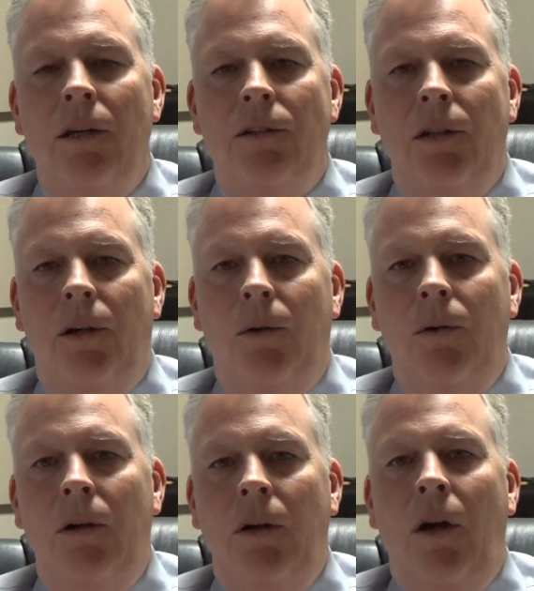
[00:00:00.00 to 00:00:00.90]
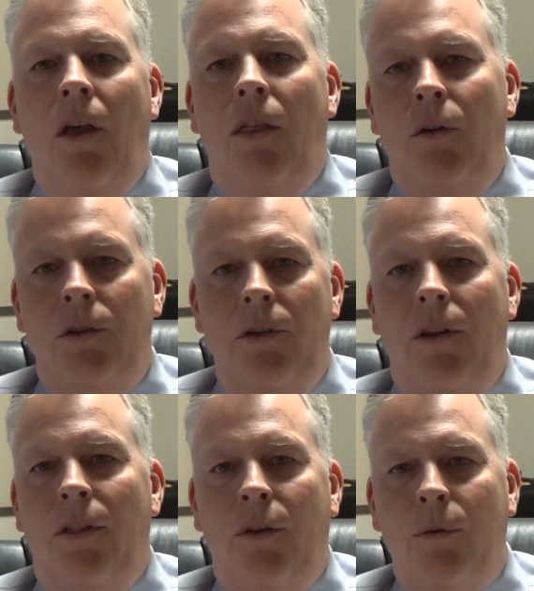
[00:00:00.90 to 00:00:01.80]
So those are
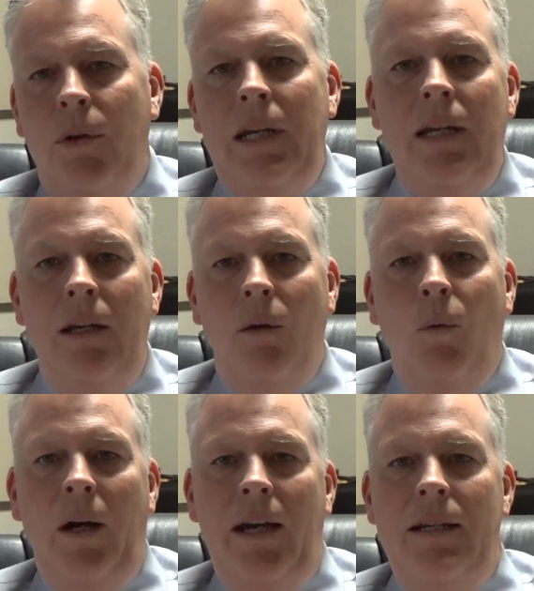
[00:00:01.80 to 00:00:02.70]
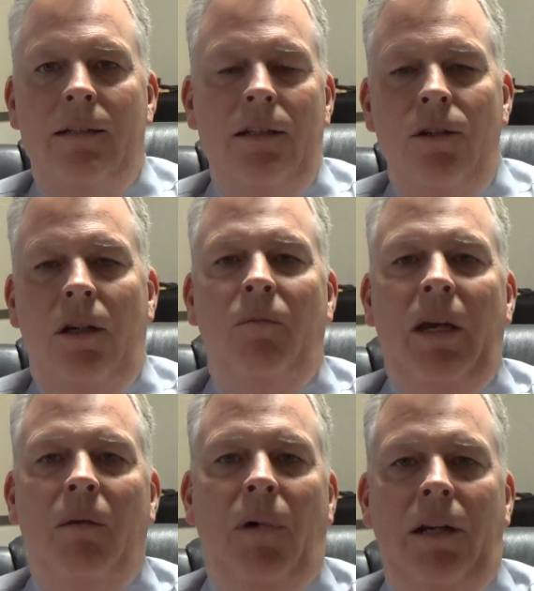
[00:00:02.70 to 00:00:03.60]
the 3 ways that you can
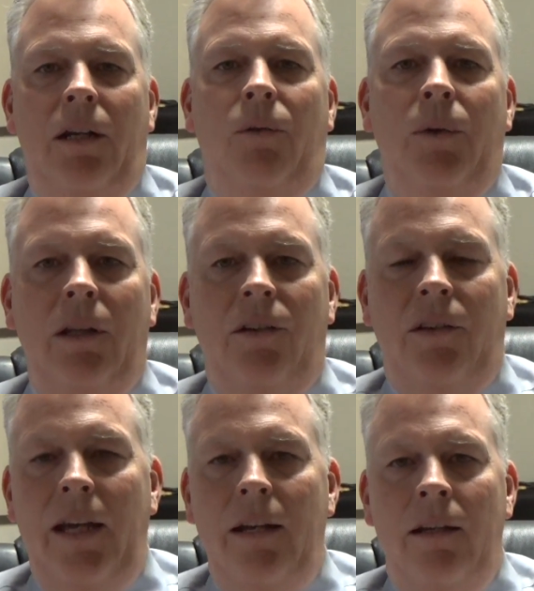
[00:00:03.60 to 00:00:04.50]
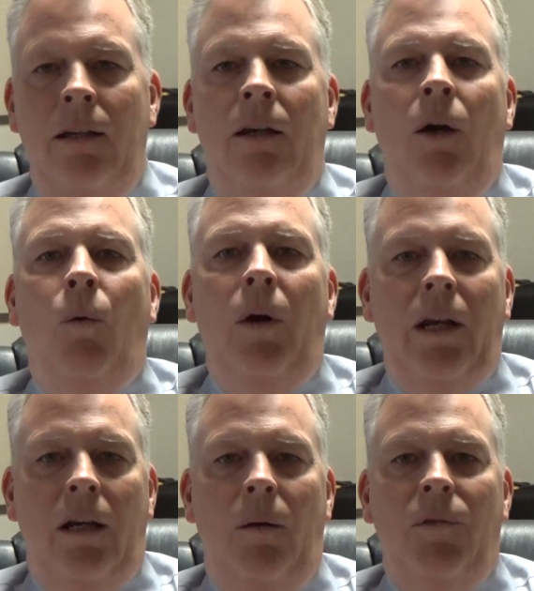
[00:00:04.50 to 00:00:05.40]
make money in real estate when
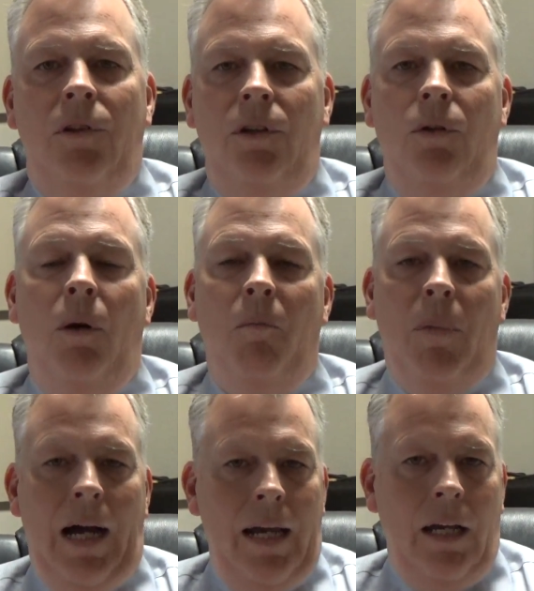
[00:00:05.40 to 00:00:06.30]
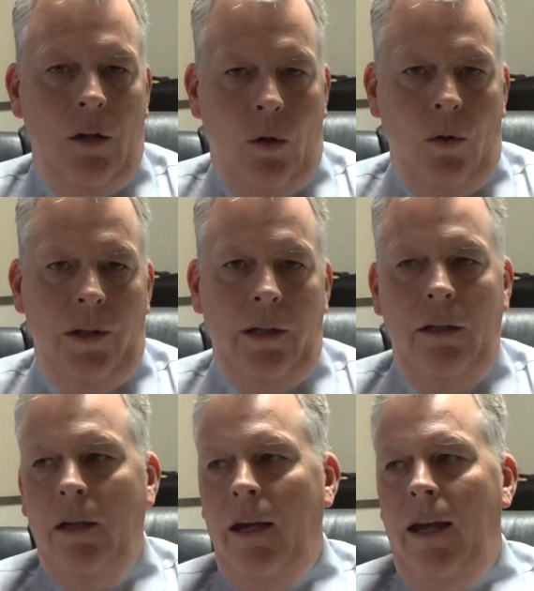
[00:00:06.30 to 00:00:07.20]
it comes to buying and
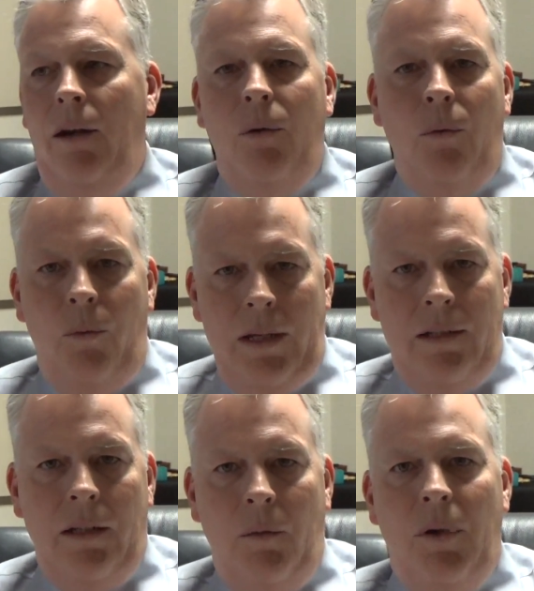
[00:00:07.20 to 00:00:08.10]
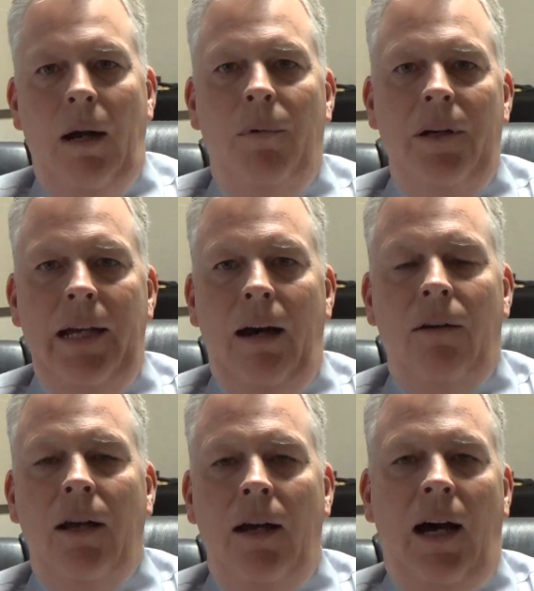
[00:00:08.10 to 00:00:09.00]
holding and renting the property
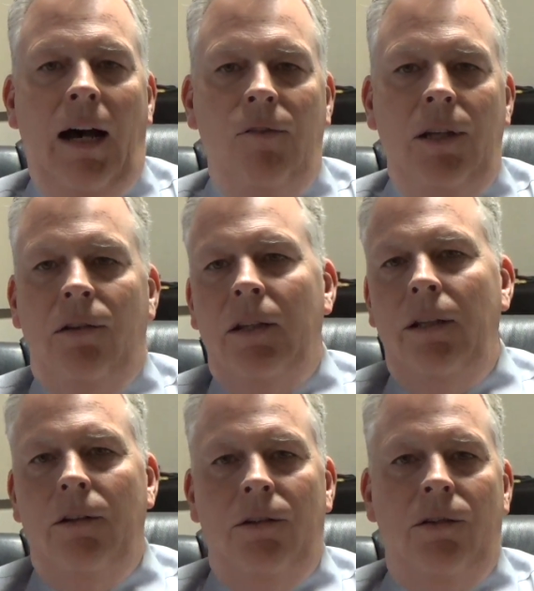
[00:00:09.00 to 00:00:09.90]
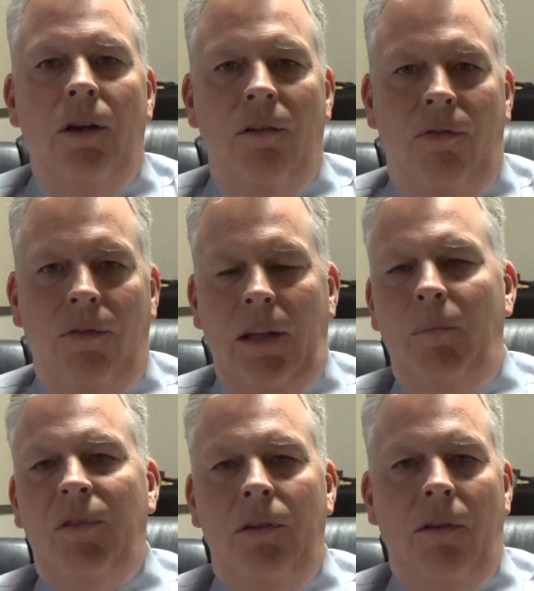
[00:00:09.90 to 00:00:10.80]
out. Obviously there's
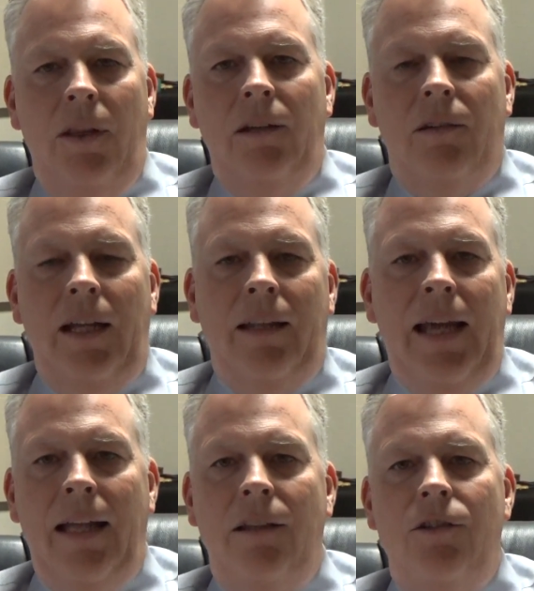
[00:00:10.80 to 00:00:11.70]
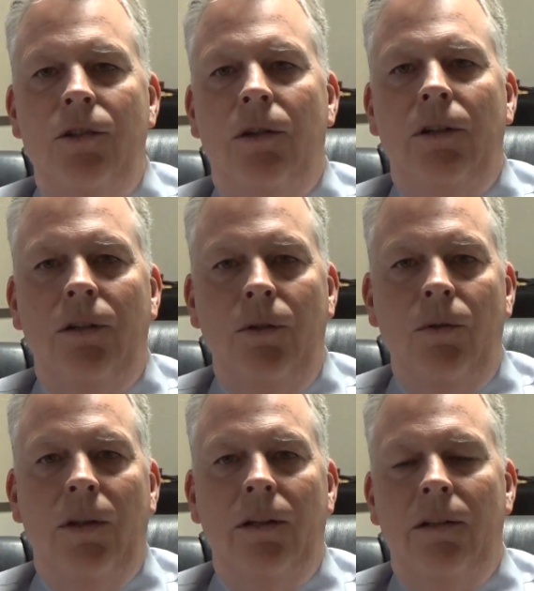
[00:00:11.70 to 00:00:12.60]
flips and things like that that you can
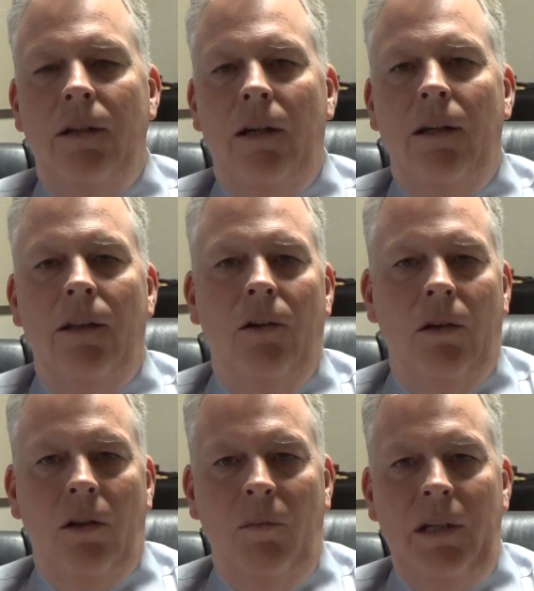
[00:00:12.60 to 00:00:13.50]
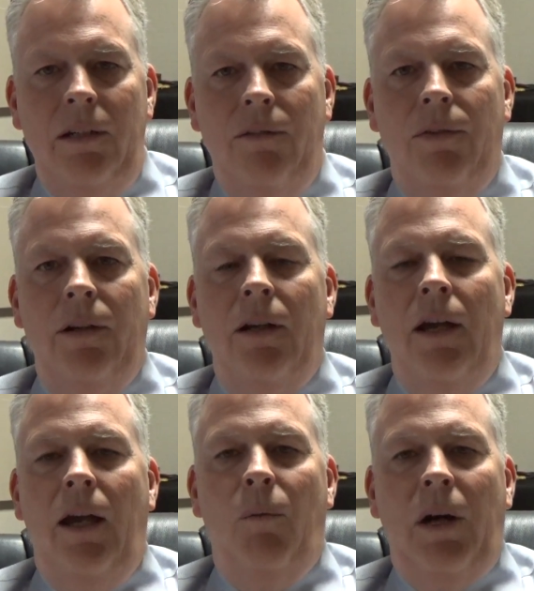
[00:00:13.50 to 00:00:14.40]
do that are a little bit different,
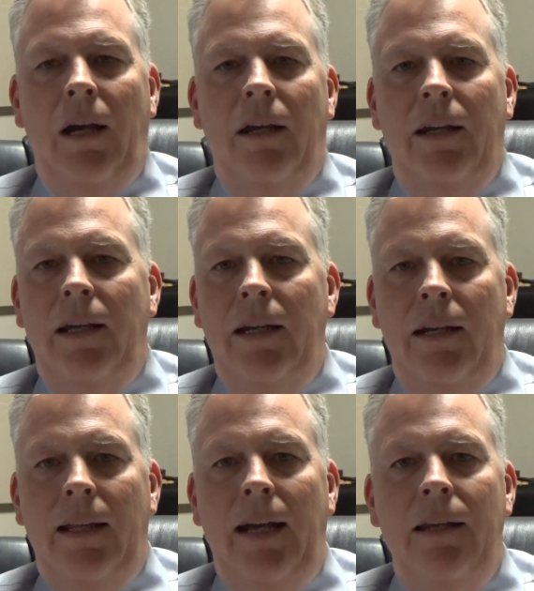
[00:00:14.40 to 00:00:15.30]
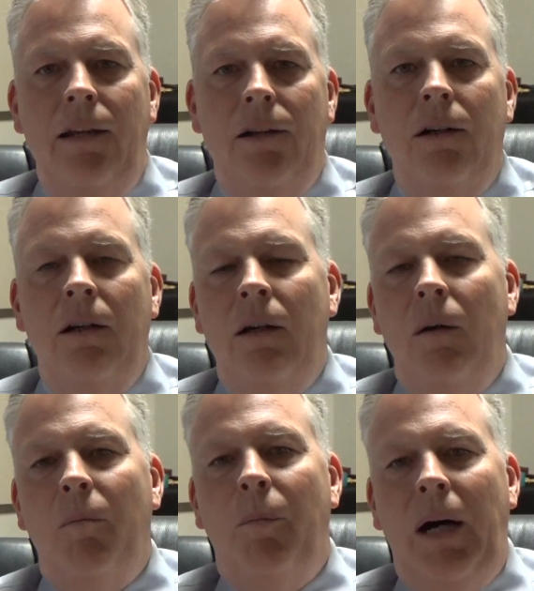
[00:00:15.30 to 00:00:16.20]
and we're not going to get into that here,
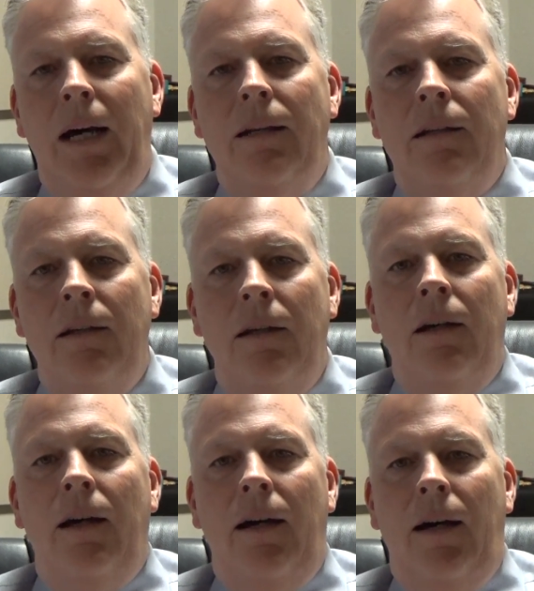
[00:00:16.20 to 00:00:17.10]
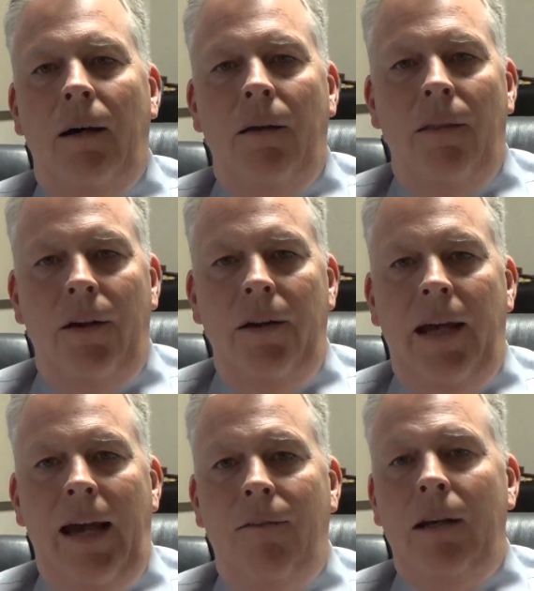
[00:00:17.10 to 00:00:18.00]
but there you
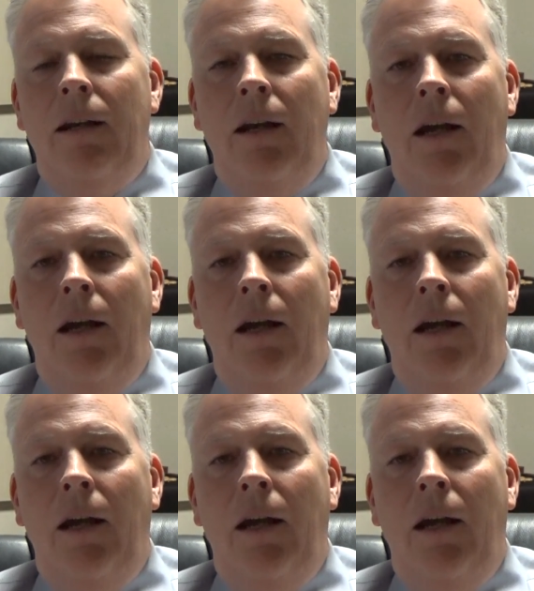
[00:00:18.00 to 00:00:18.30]
have it.